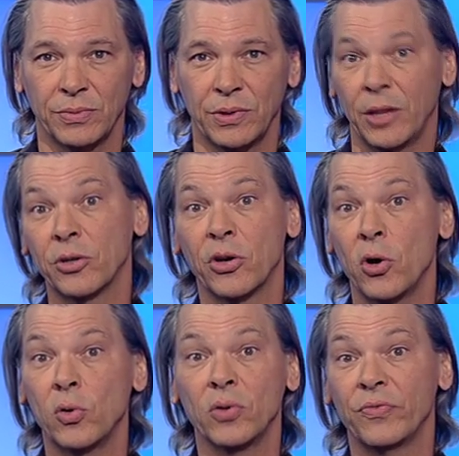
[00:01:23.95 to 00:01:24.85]
and the
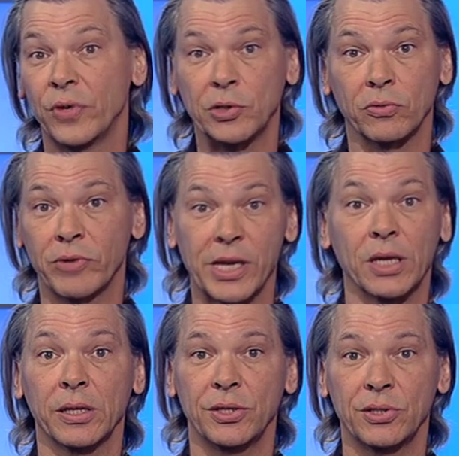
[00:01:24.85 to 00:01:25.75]
Code of Federal
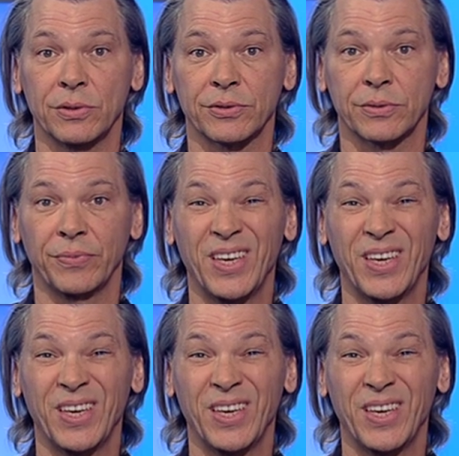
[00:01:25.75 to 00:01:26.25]
Regulations,